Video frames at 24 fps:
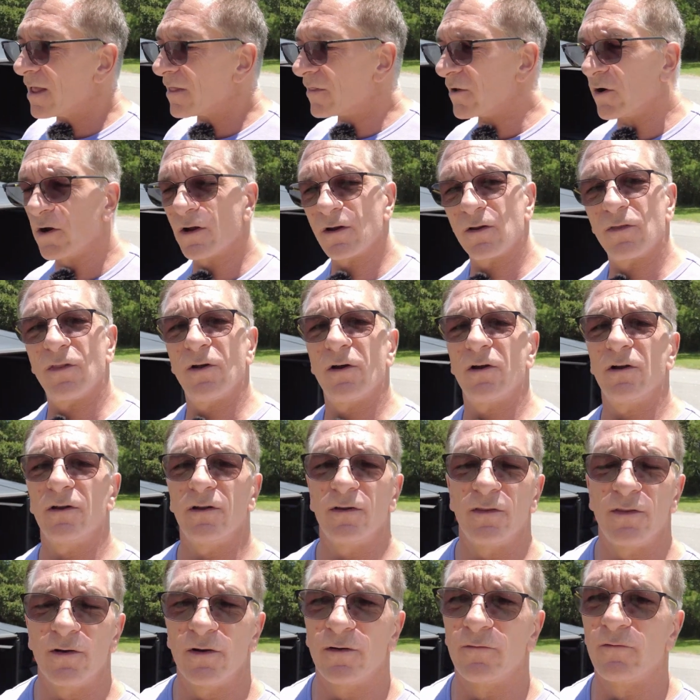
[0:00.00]

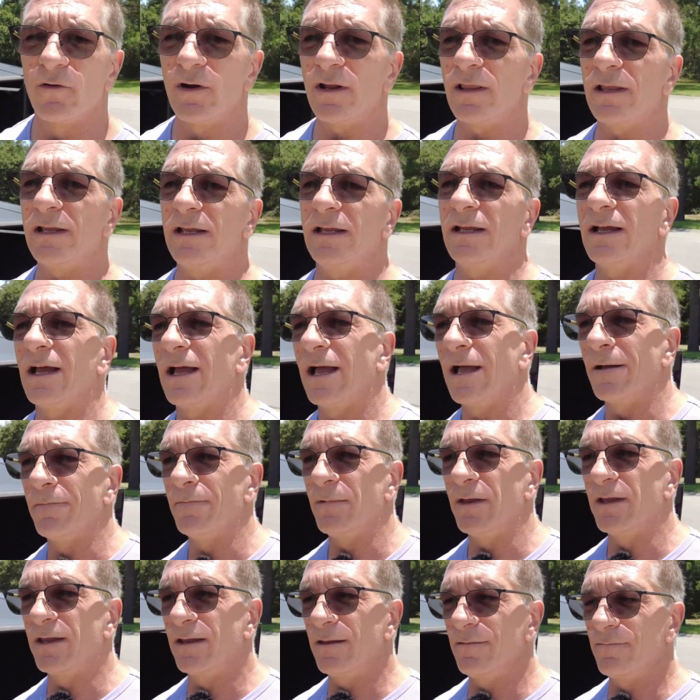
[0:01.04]
They're really,
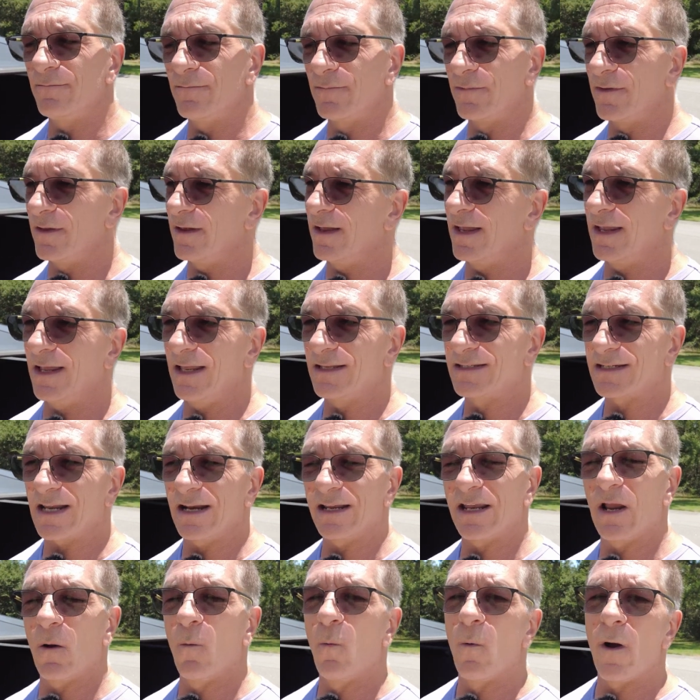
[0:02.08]
it's
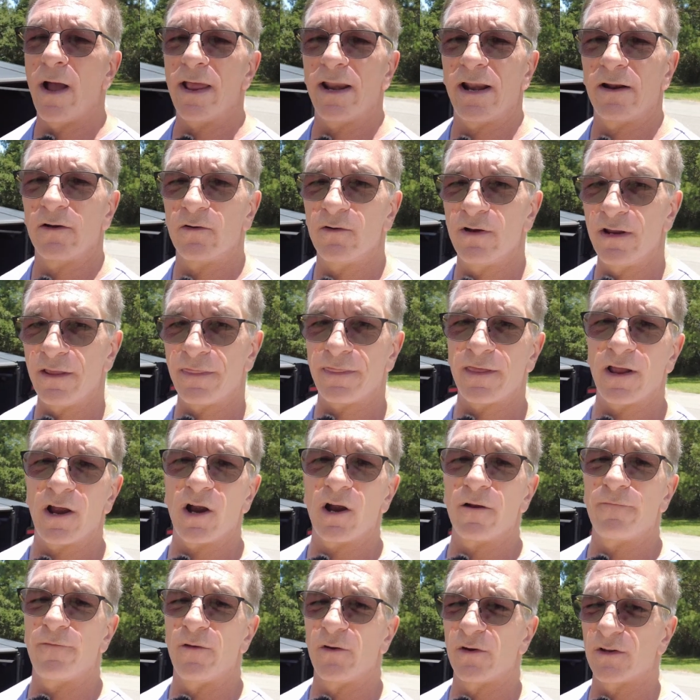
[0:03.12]
gonna get wet underneath
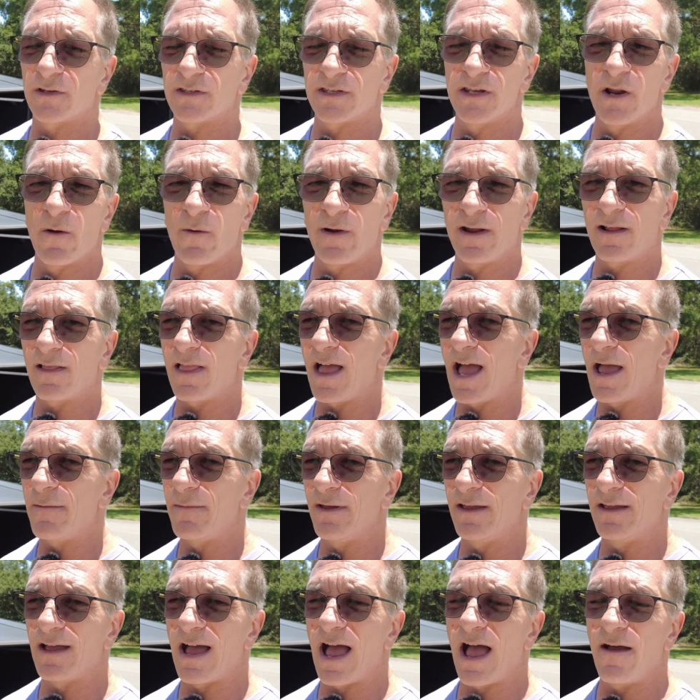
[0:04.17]
there. If you're in a snowy
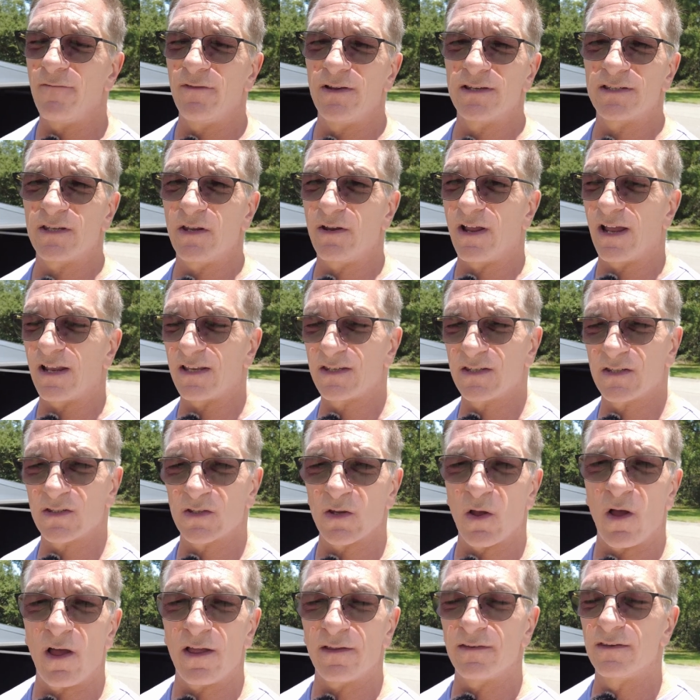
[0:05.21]
climate, obviously you got
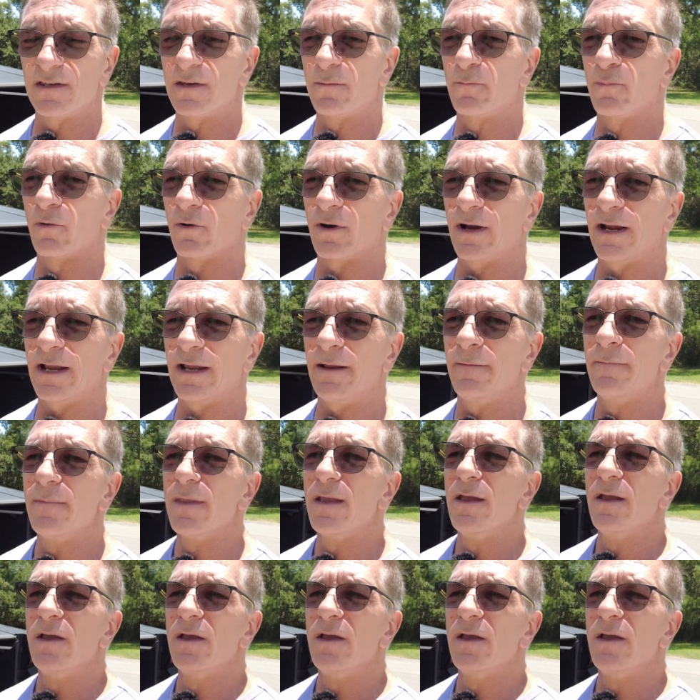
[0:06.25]
salt and debris.